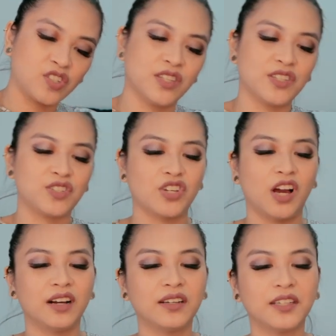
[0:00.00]
This
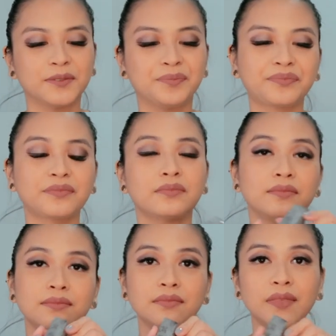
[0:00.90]
chunk.
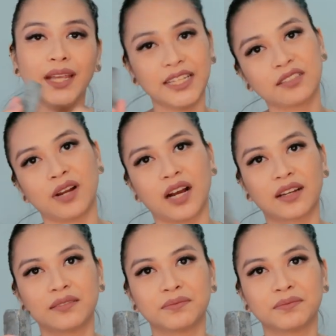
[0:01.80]
It's a rock.